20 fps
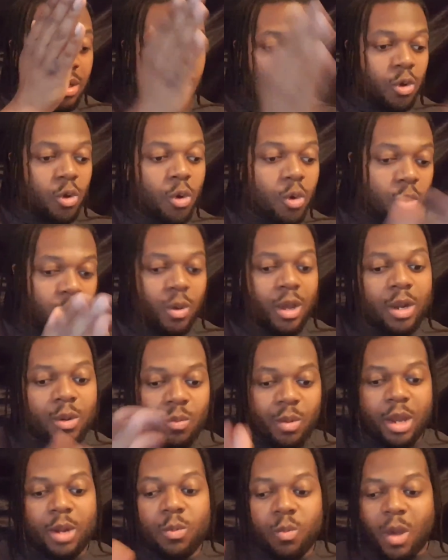who, what,
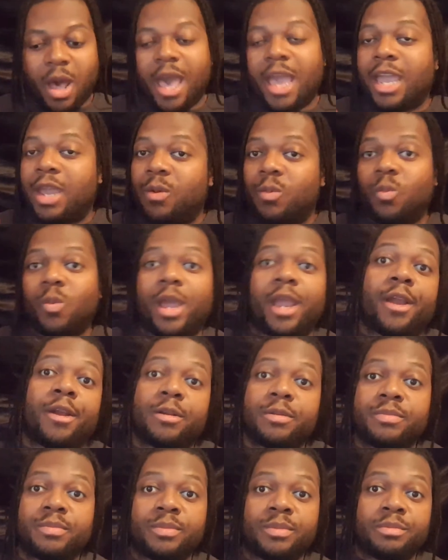when, why, and where.
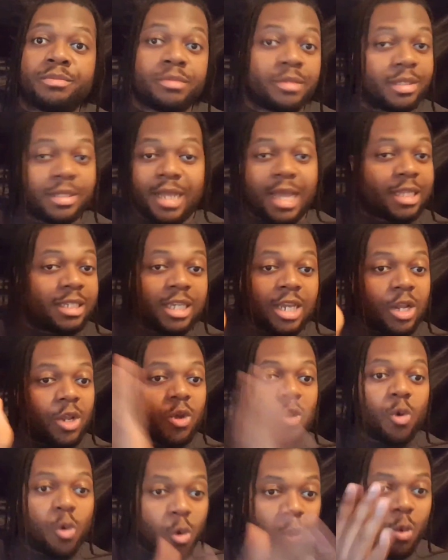That's it.
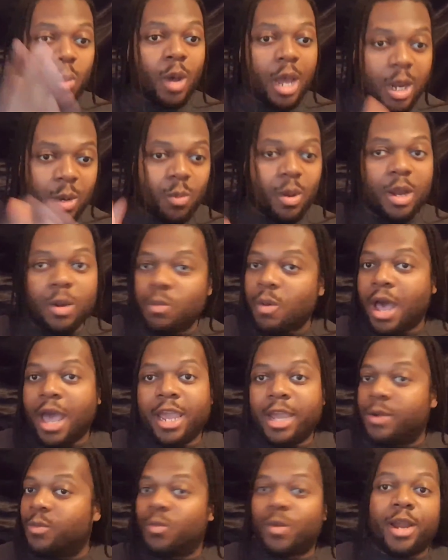Who, what, when, why,
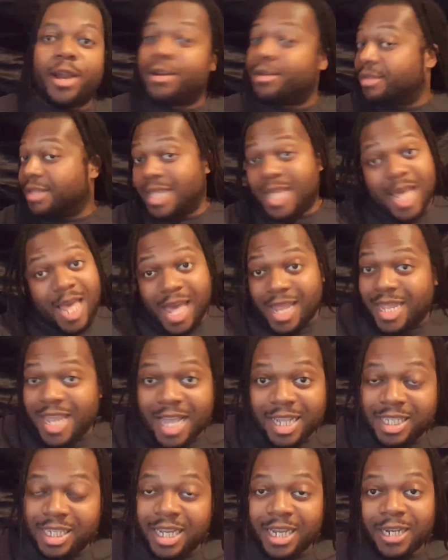and where.
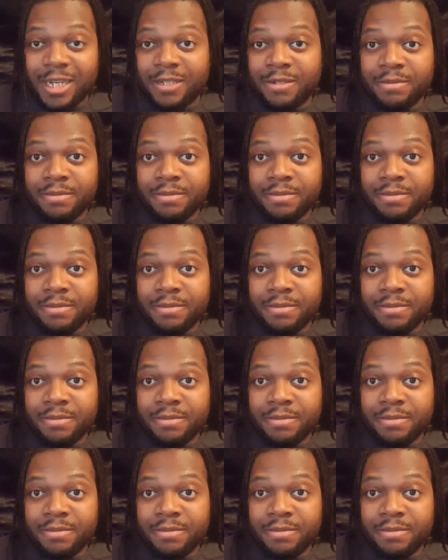That's it.